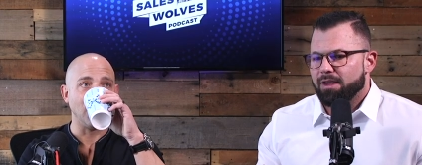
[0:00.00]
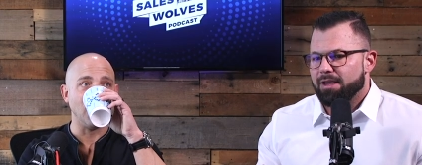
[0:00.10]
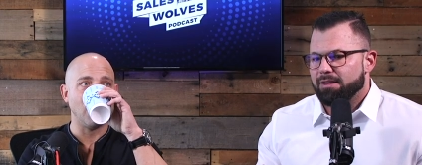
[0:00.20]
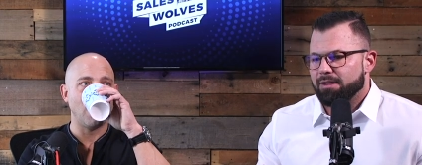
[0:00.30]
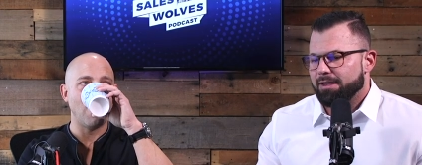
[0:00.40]

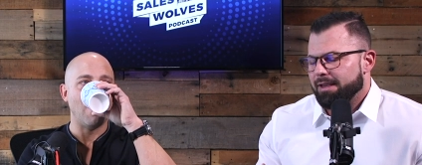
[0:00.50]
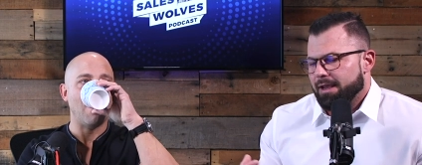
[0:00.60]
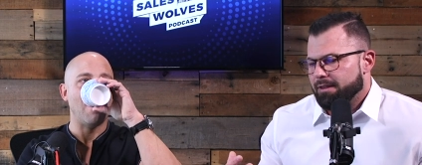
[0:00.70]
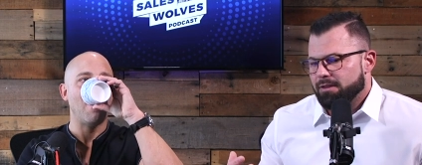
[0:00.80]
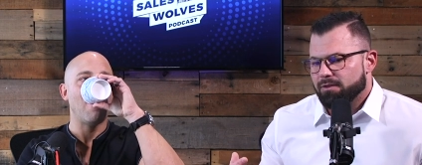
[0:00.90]
Speaker 1: And the,
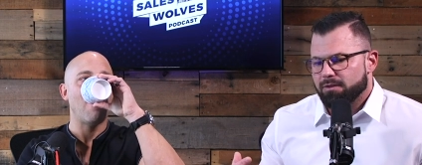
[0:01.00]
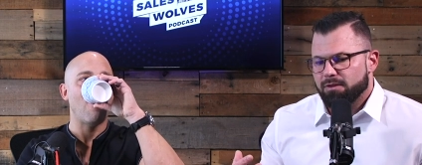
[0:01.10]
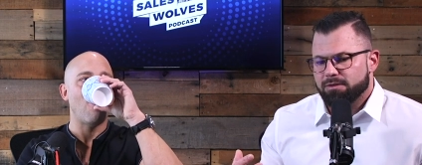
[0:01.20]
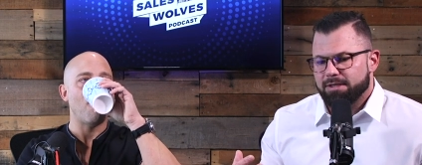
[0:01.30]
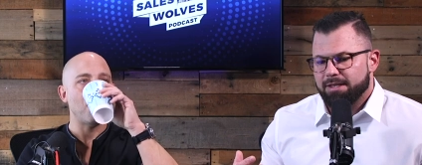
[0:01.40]
yeah, they'll,
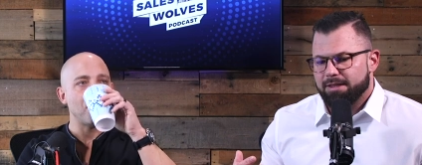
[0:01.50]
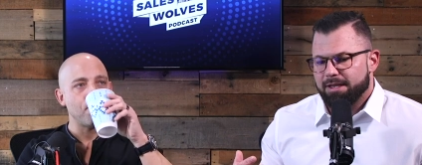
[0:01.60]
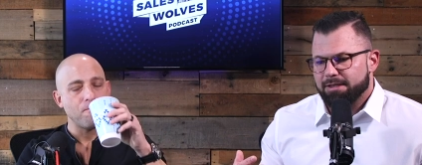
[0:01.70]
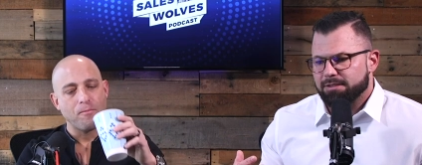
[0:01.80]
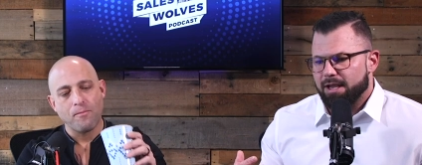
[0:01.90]
they'll say
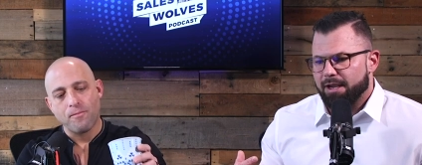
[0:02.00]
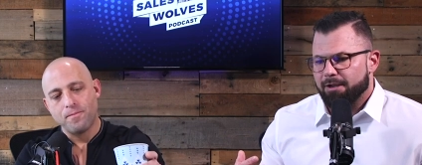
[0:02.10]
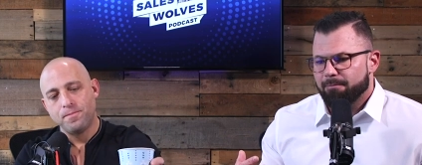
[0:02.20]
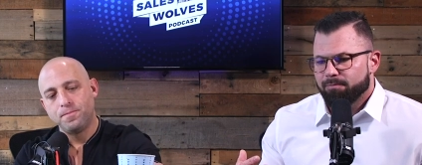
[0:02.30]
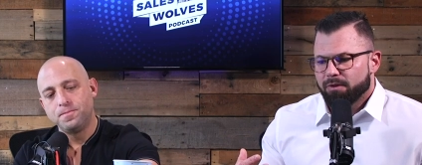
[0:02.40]
things
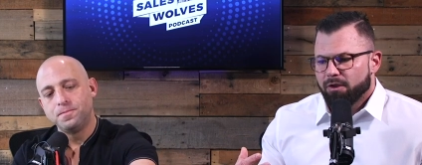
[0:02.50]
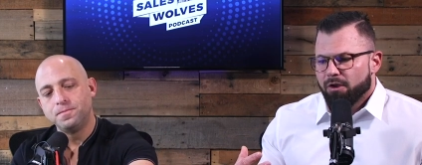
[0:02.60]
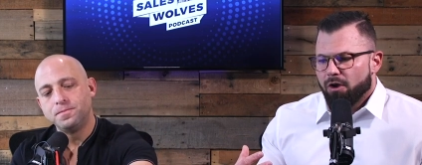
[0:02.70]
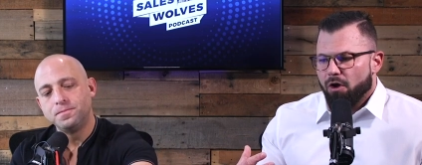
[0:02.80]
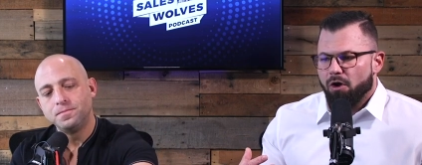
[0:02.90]
like,
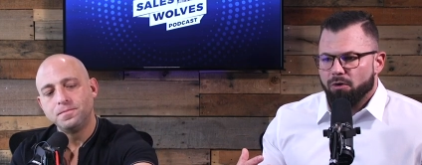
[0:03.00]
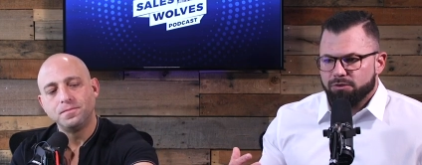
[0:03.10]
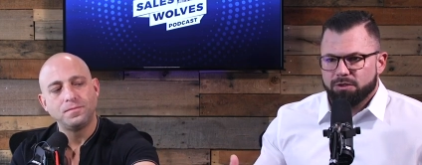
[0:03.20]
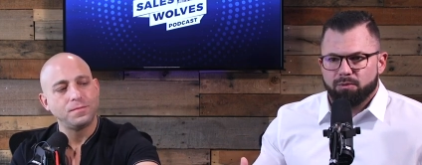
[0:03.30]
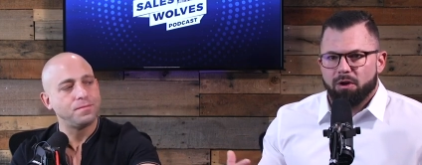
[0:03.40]
oh,
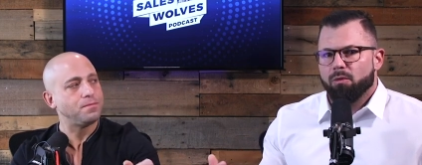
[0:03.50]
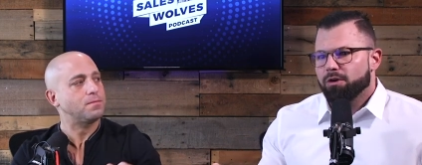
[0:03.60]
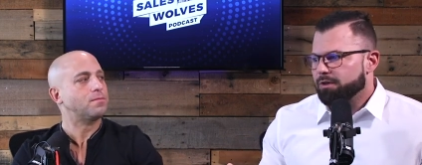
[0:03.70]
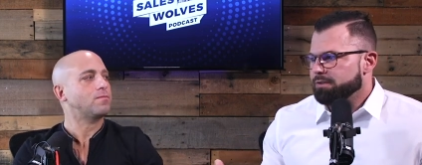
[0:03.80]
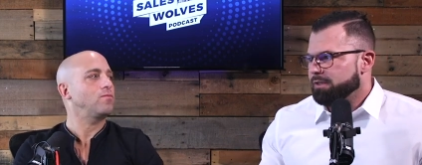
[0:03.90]
just what I
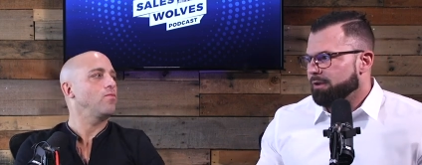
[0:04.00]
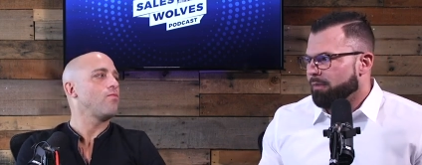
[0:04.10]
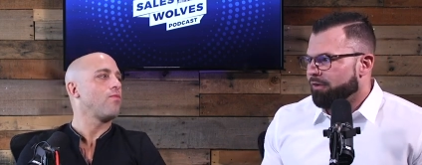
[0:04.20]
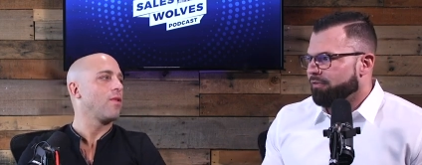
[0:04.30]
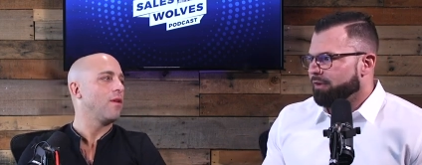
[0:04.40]
wanted to see in
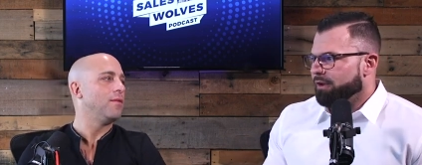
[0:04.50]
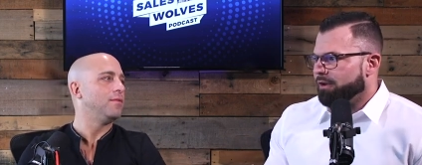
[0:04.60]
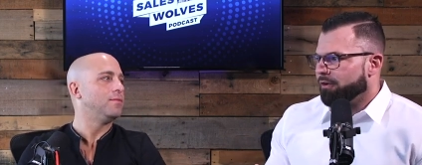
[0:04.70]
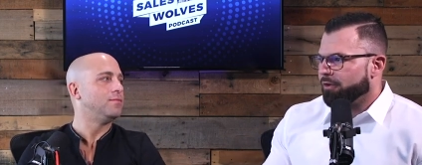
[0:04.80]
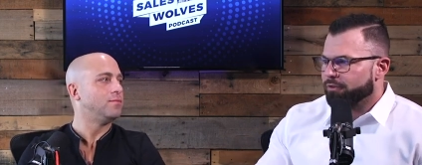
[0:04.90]
my
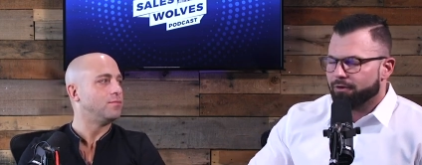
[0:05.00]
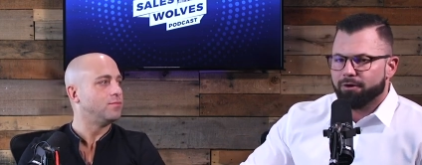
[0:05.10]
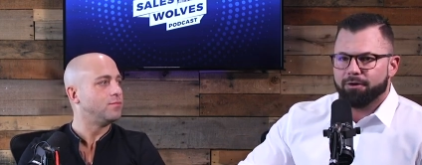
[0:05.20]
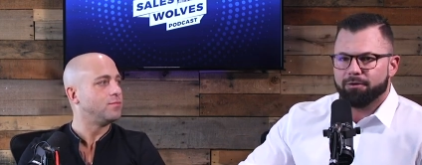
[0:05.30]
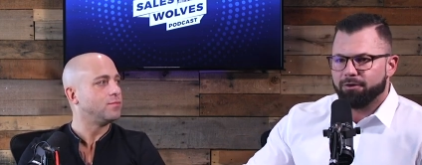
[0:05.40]
feed.
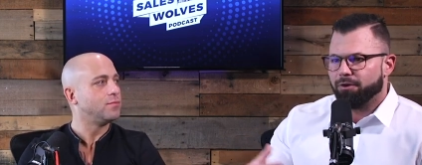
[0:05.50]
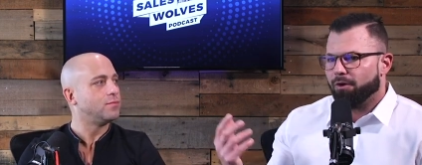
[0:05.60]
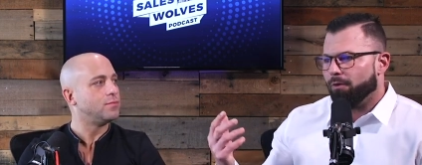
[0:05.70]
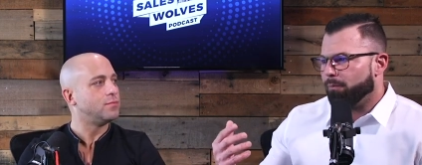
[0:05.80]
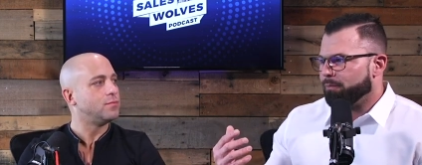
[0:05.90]
Another, you
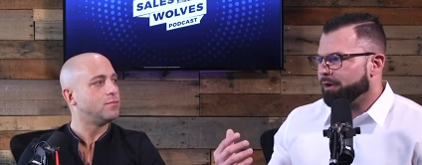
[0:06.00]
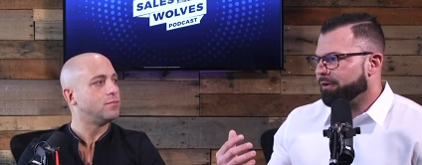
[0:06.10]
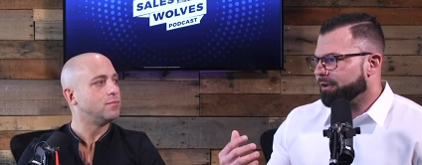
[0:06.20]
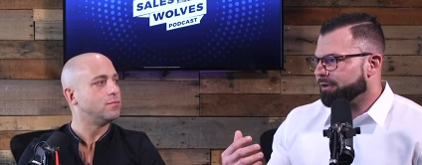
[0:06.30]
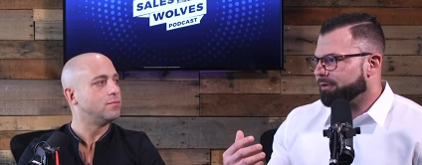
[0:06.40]
know,
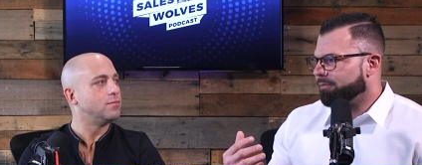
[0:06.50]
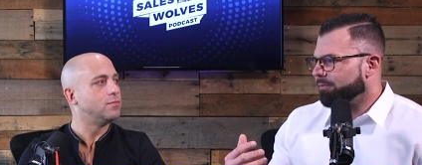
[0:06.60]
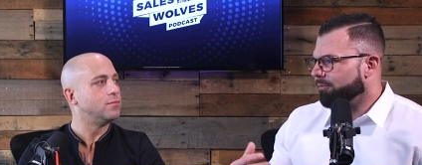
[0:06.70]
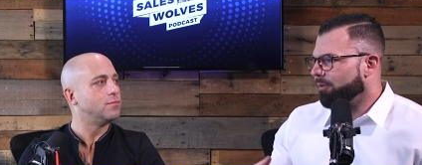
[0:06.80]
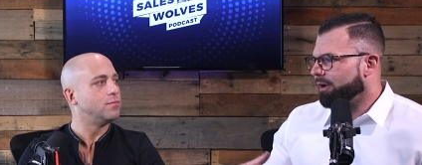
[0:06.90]

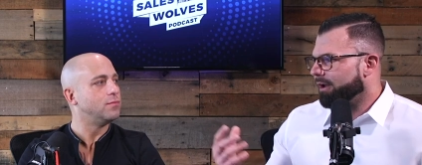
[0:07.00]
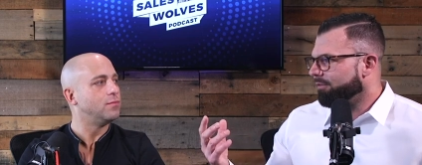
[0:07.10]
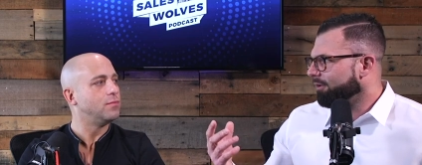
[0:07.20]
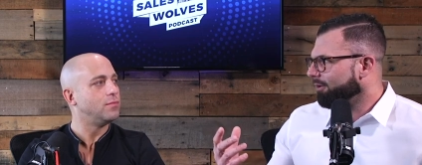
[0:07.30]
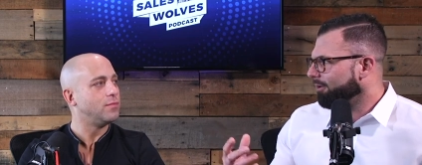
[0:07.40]
bearded,
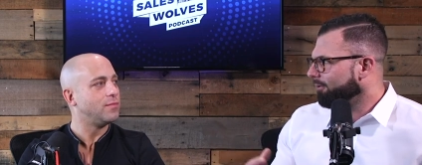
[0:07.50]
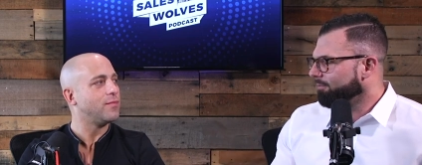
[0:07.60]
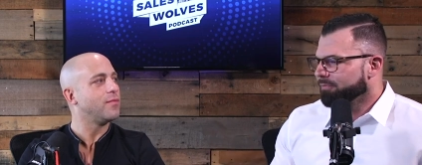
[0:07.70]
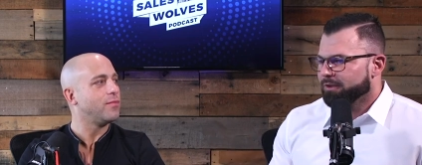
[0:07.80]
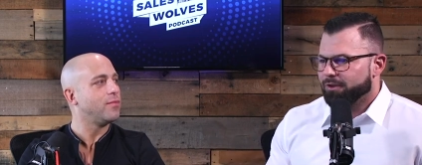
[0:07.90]
whatever,
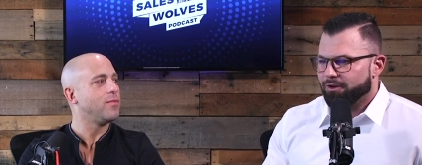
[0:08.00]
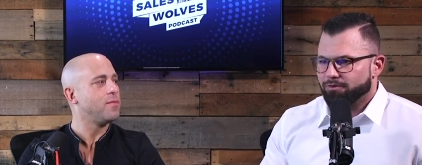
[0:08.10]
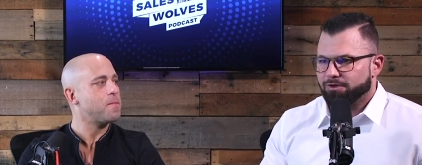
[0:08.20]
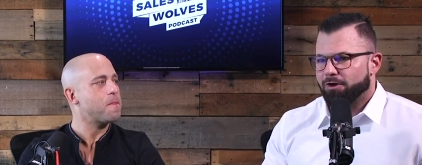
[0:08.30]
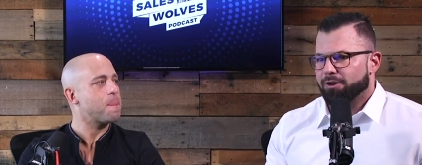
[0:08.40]
you
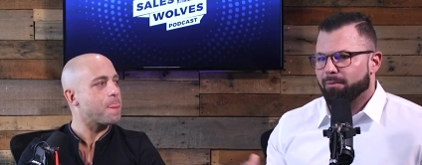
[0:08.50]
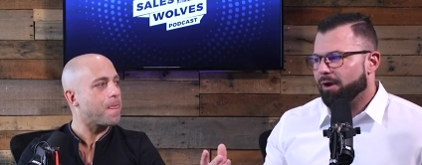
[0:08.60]
know, talking